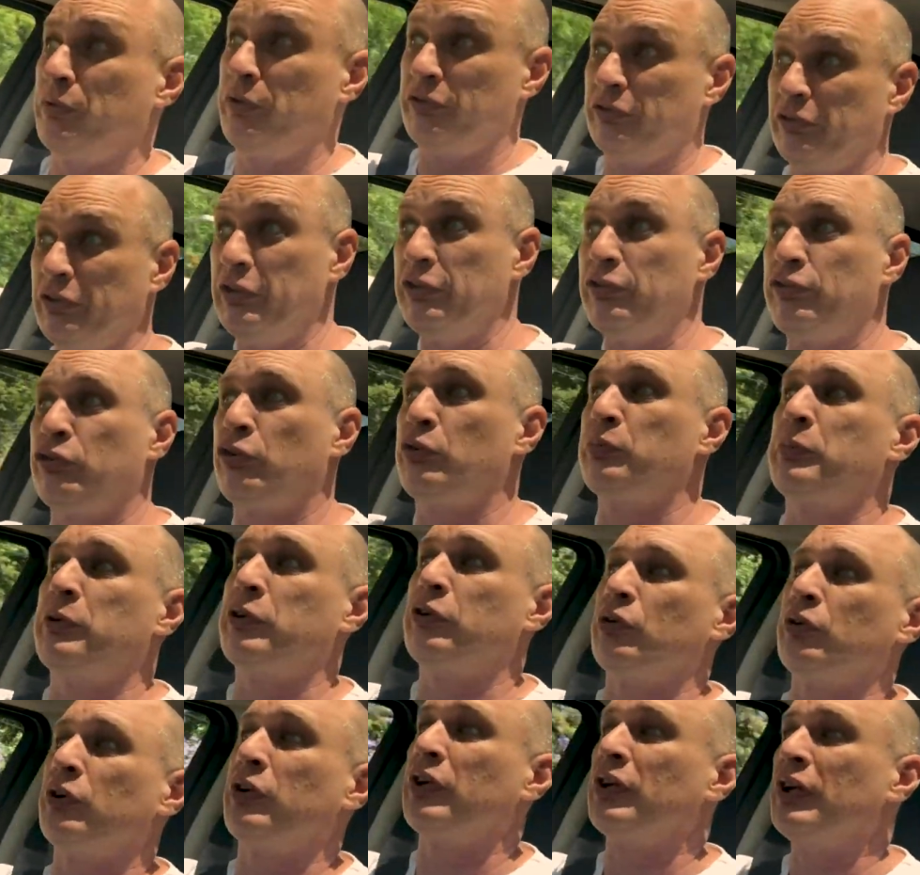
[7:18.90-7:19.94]
we really should
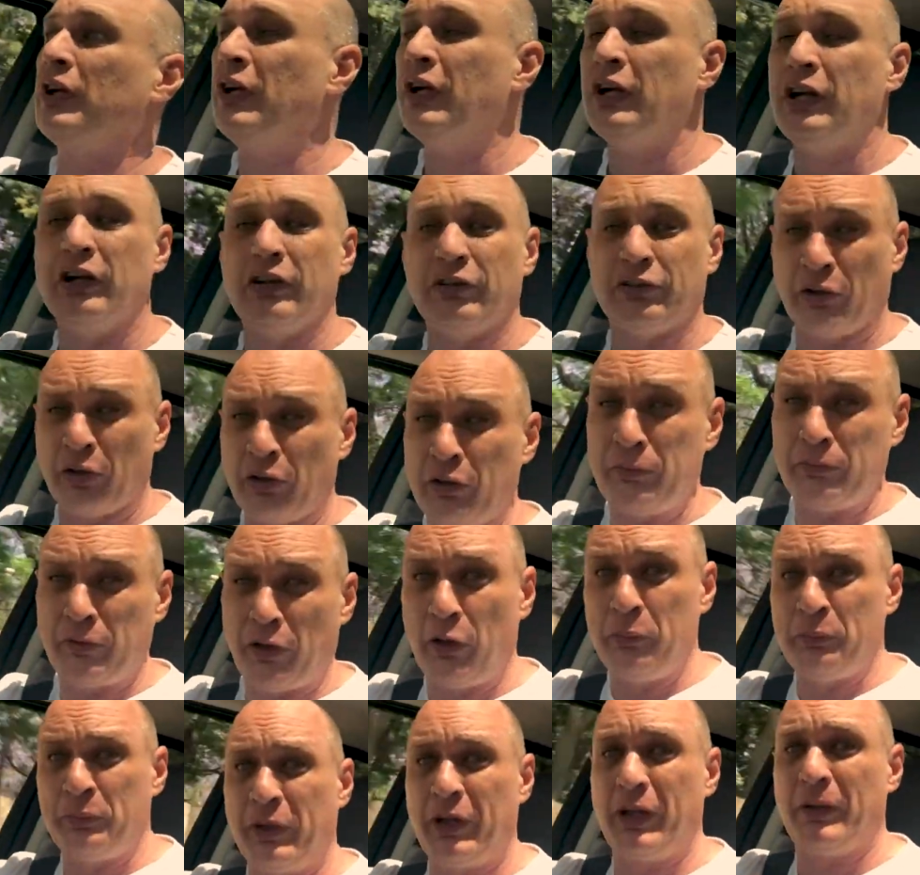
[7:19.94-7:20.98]
be doing is
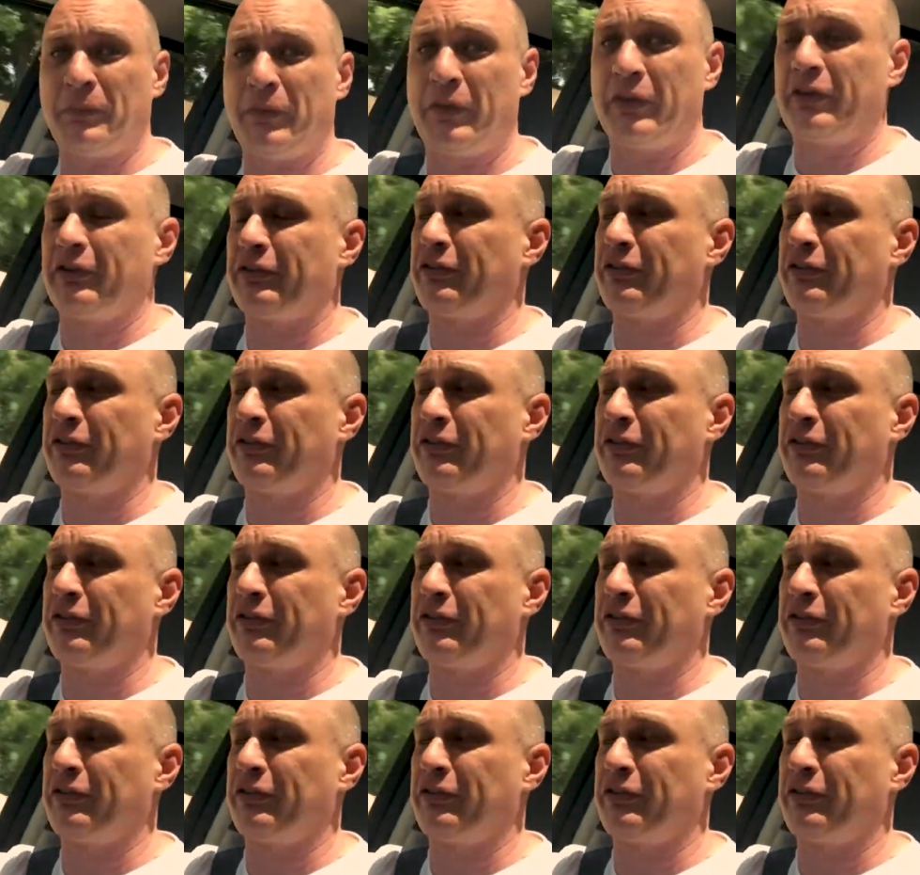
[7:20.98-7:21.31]
opening up the